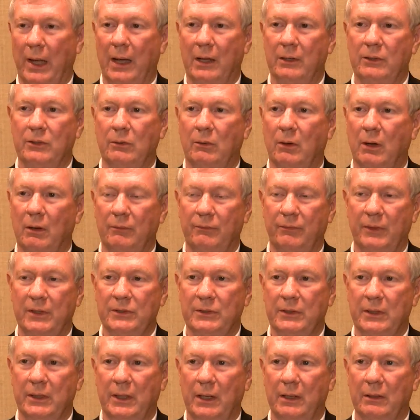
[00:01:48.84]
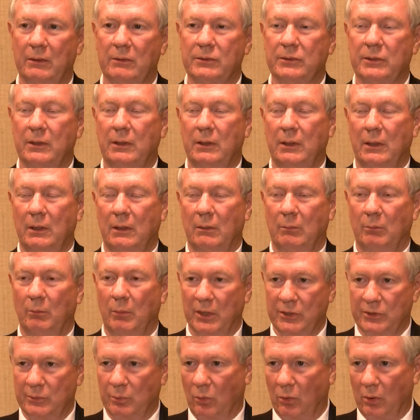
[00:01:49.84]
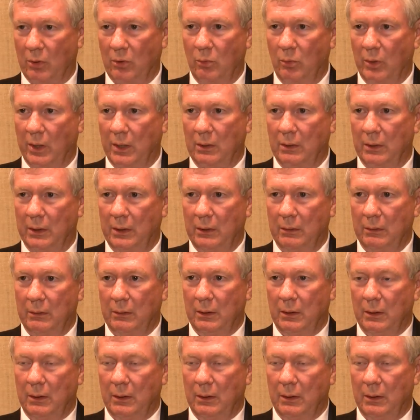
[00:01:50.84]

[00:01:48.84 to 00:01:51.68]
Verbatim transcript: out to our investigators much more quickly.